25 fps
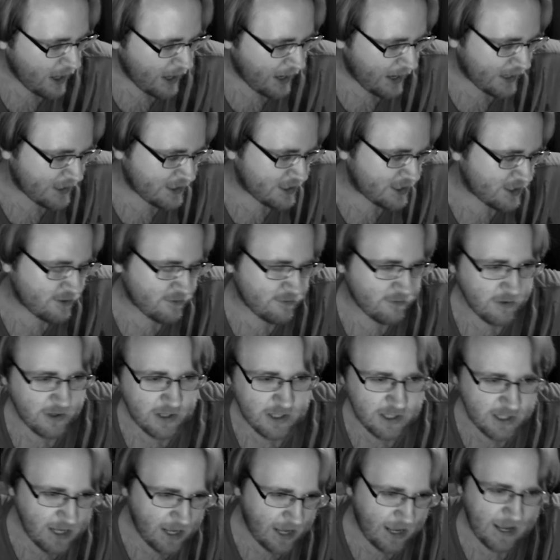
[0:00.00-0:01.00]

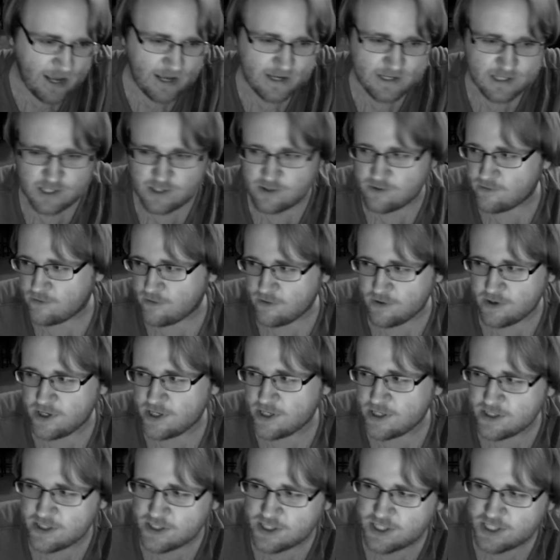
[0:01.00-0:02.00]
asteroid to
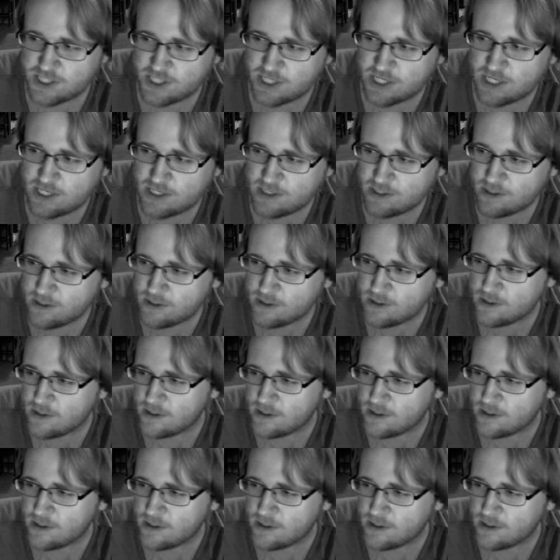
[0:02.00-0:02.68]
asteroid and shit.